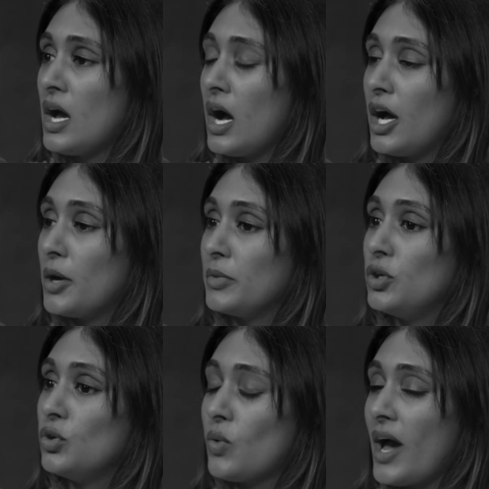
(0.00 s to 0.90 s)

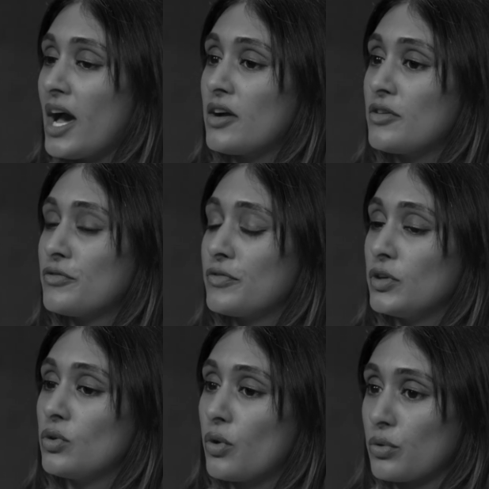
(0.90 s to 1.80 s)

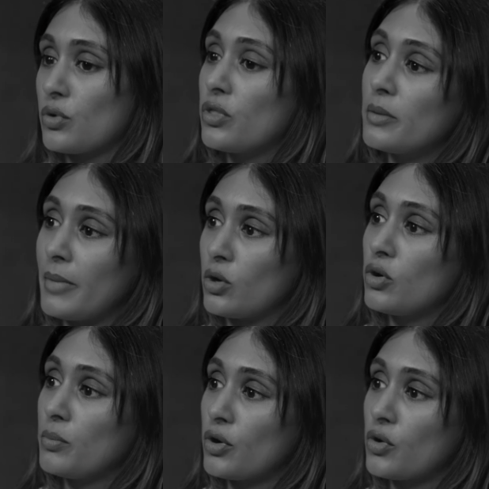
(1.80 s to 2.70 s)
You go through their
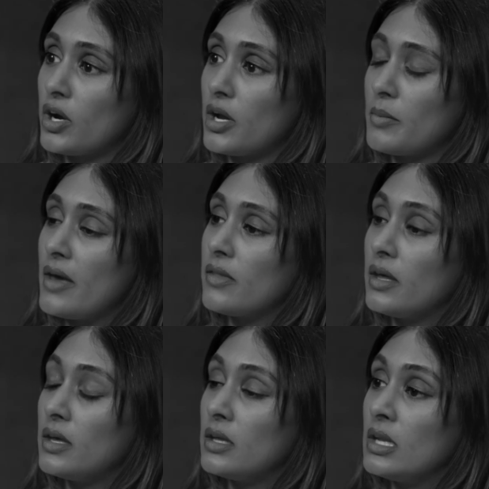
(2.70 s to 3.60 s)
medical program, and
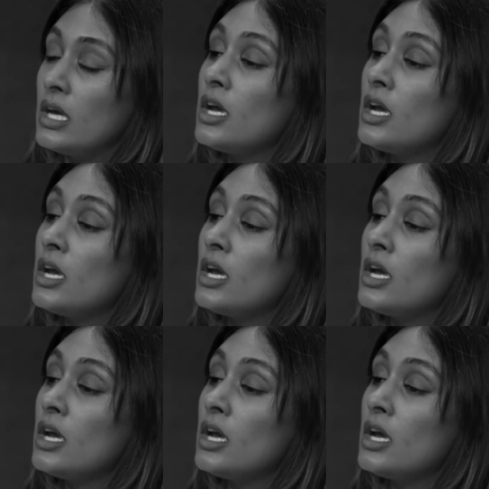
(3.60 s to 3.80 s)
then